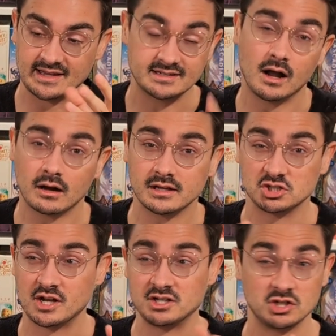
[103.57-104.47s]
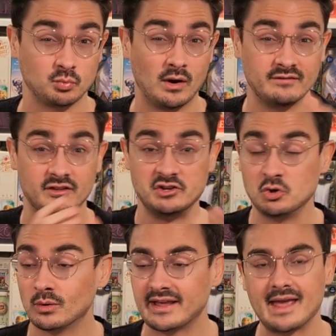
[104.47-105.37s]
Stock Exchange is one of the
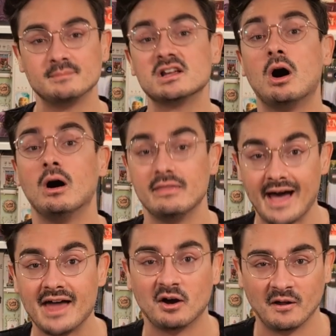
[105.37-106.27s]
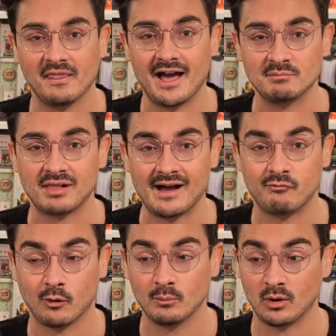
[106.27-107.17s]
newer games on that online
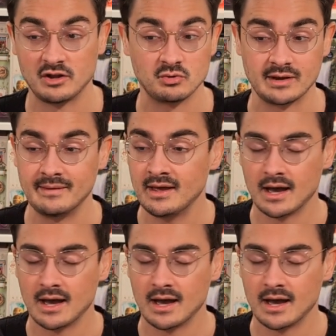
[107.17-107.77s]
platform where you can